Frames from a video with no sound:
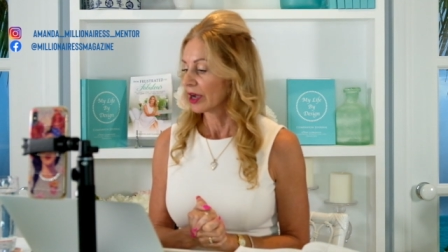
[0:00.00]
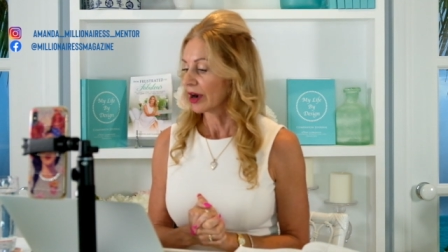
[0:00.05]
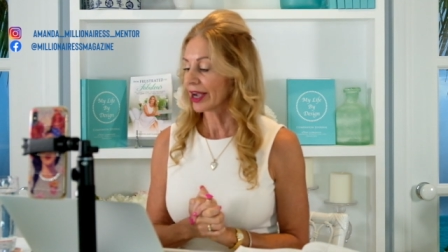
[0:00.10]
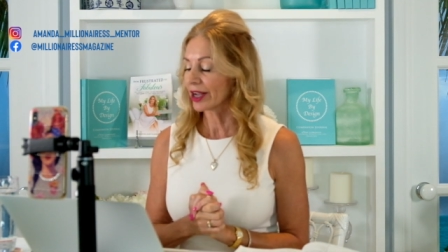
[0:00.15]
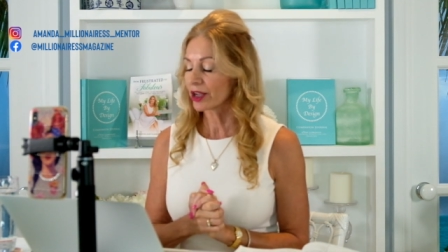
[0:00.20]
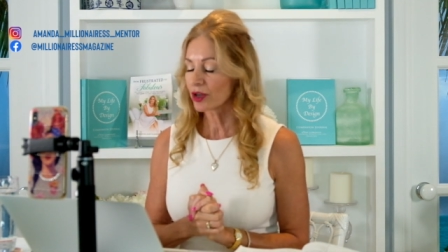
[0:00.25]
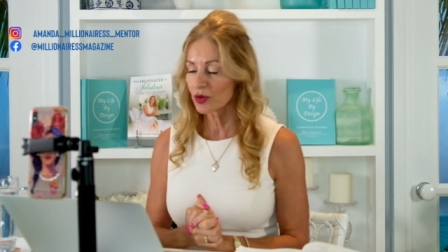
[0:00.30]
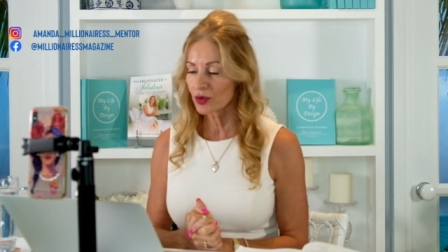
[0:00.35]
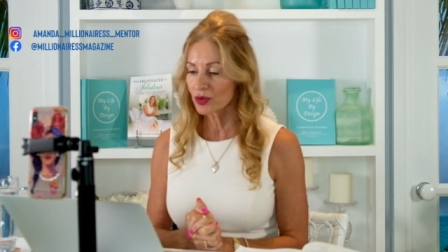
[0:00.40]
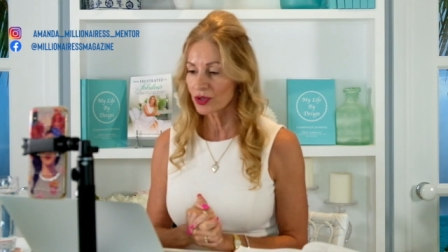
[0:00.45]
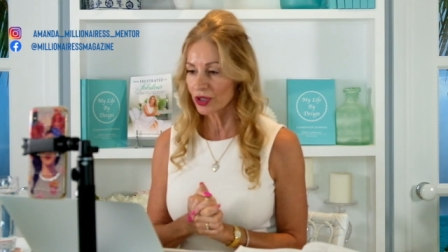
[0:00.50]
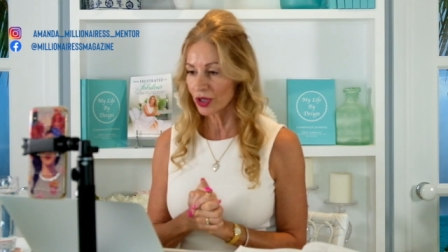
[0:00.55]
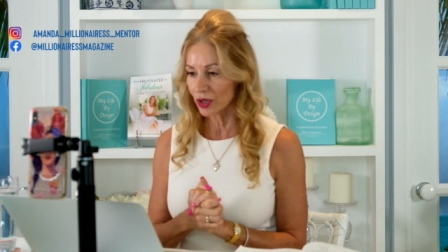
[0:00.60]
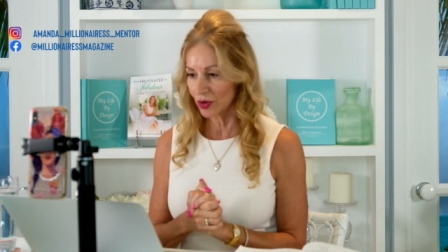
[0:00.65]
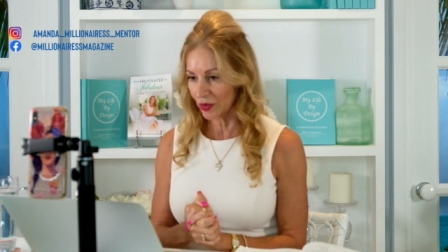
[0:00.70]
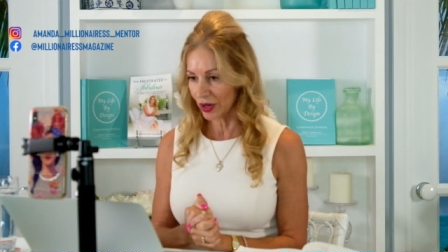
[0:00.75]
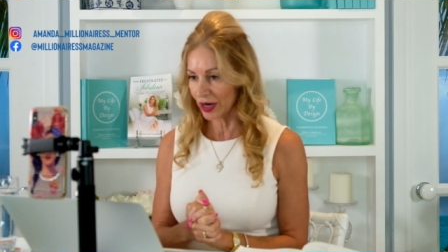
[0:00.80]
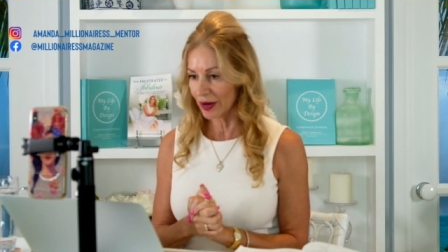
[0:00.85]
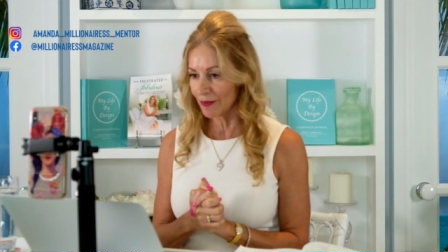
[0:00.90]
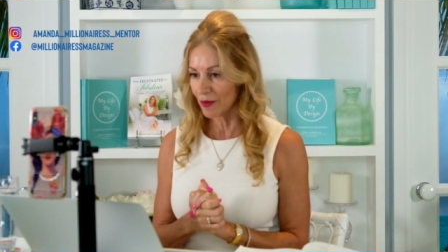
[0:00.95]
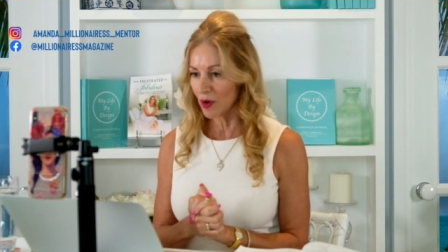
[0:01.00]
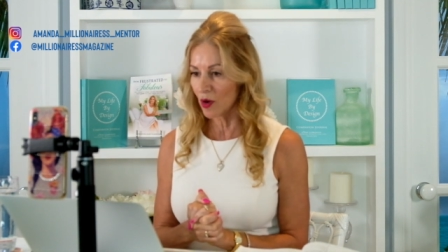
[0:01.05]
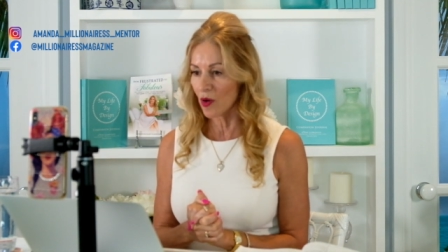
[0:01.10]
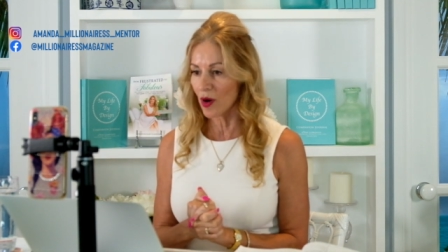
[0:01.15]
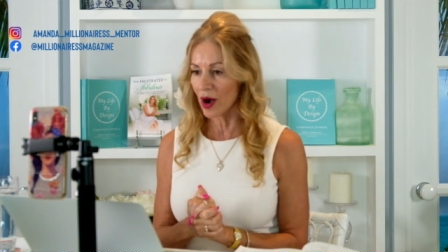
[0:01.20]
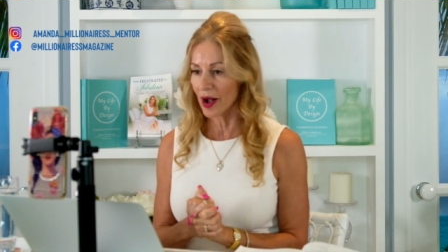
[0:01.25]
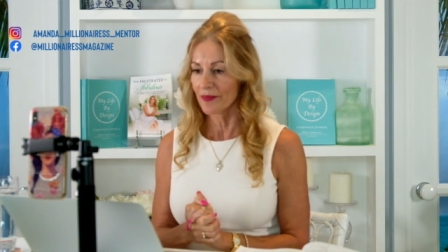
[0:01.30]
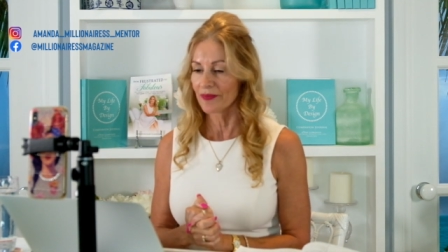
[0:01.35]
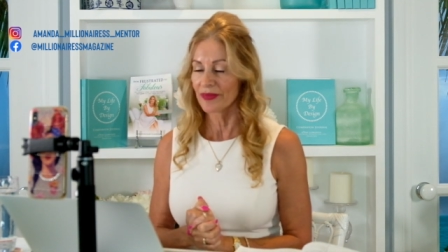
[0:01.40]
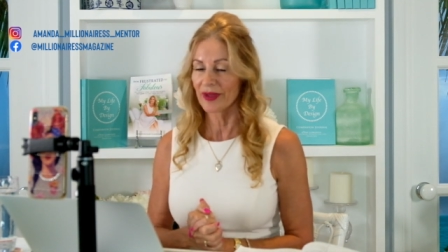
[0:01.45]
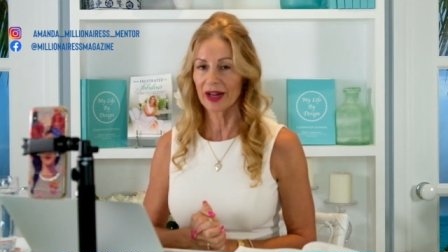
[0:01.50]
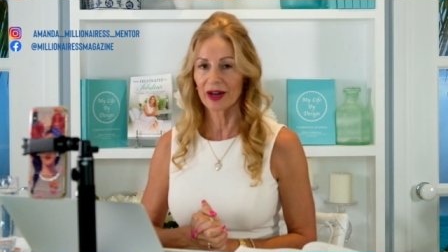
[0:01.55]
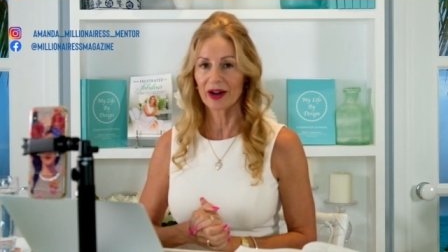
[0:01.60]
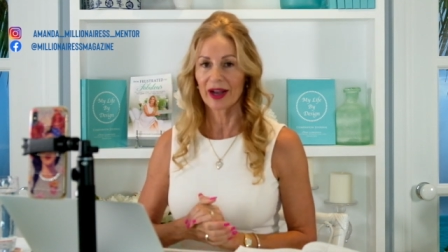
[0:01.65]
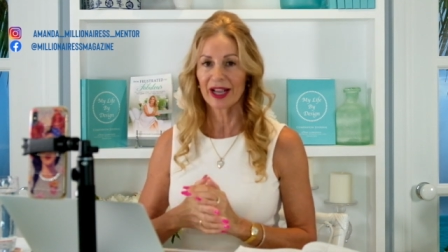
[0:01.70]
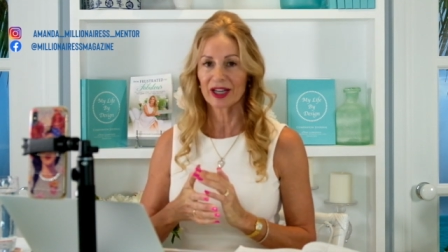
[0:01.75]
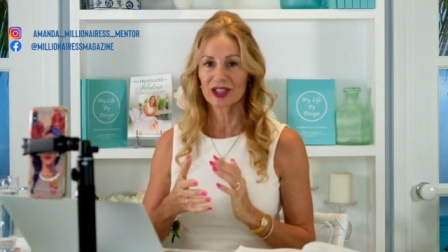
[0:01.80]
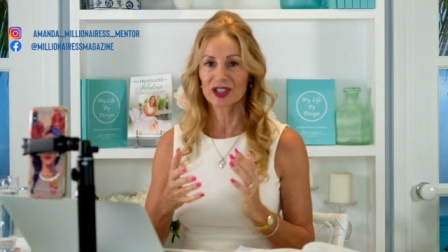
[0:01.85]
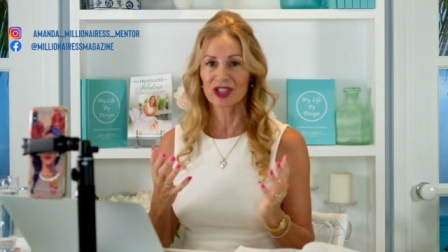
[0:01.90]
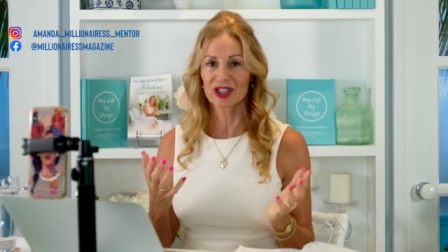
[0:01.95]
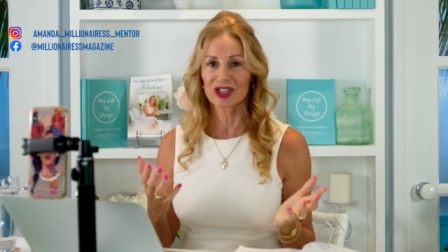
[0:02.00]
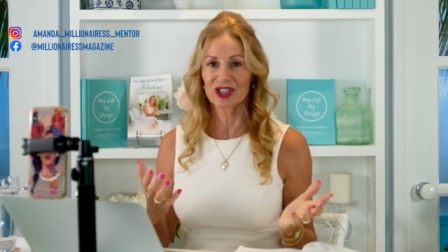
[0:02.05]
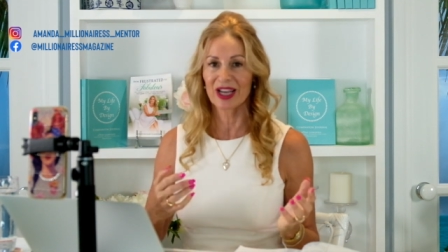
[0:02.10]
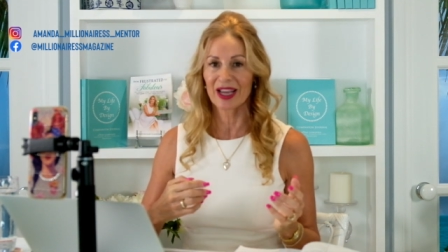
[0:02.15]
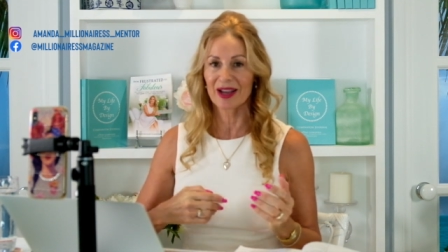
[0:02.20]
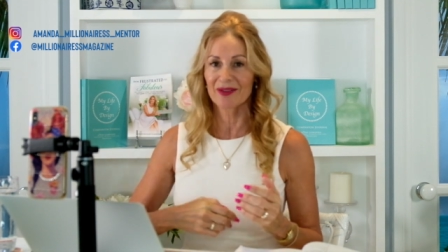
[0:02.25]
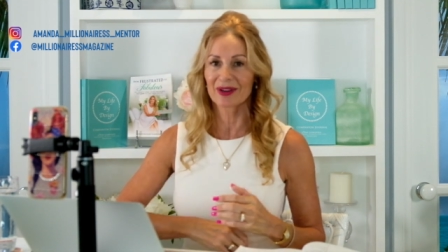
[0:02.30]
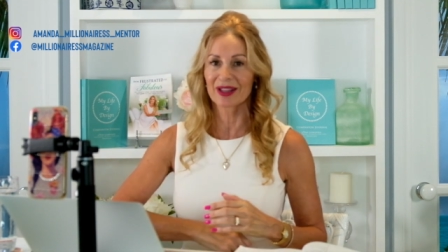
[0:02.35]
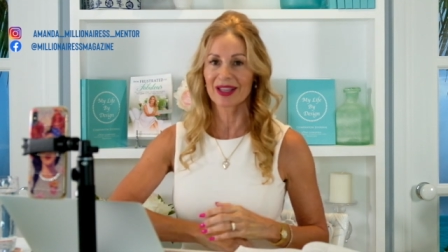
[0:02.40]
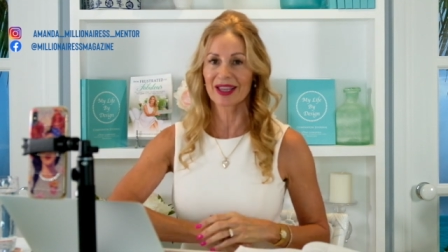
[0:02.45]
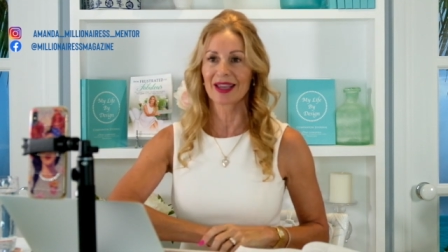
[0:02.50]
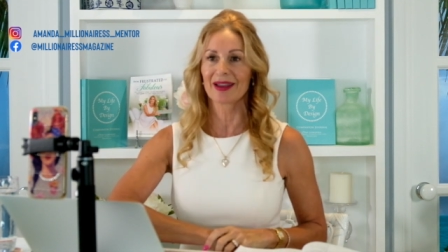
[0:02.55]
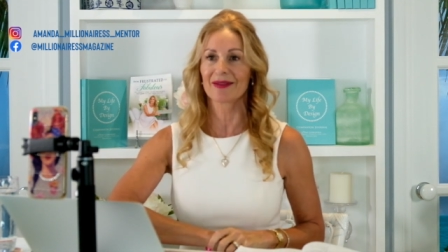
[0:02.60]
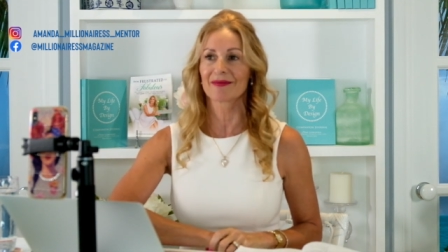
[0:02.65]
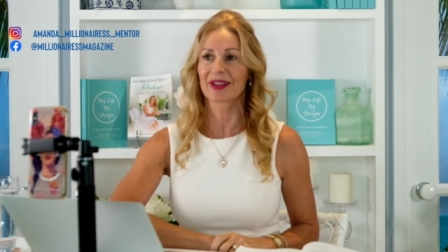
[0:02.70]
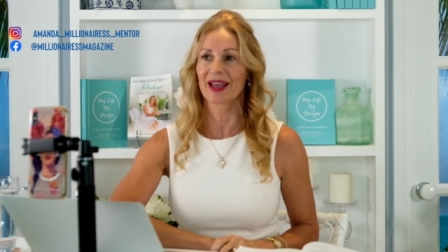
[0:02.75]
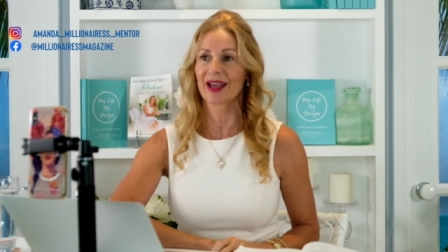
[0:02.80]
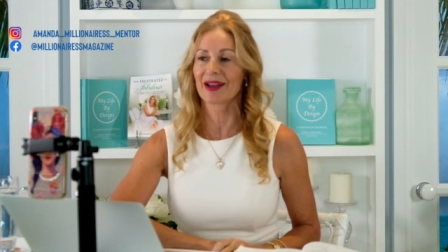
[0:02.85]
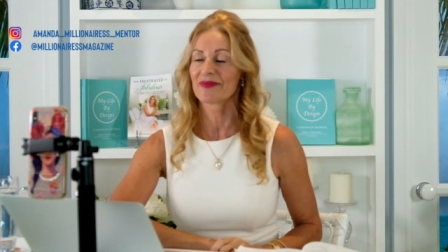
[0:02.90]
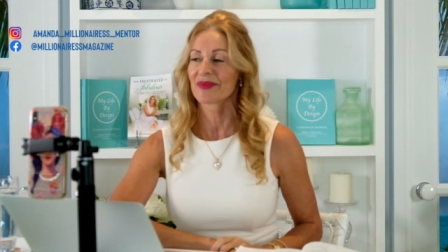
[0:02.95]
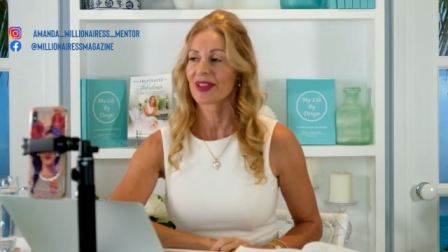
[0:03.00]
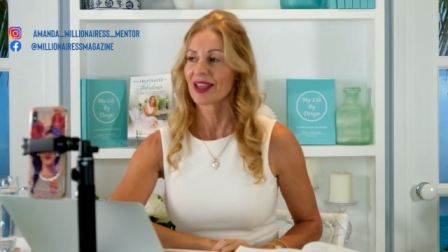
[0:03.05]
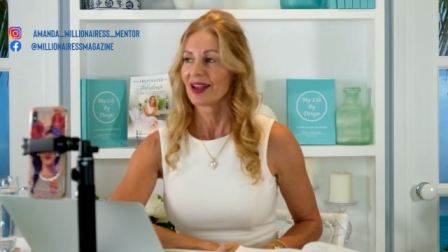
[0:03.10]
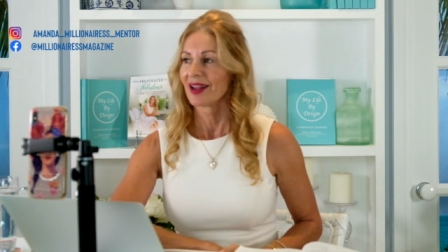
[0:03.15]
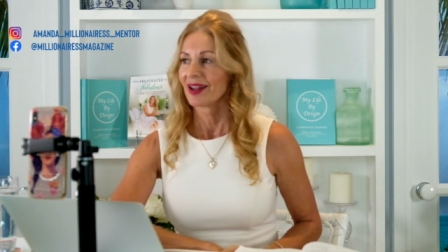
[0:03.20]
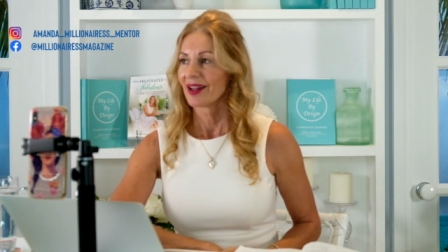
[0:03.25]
I couldn't agree more. And I actually share with Kim that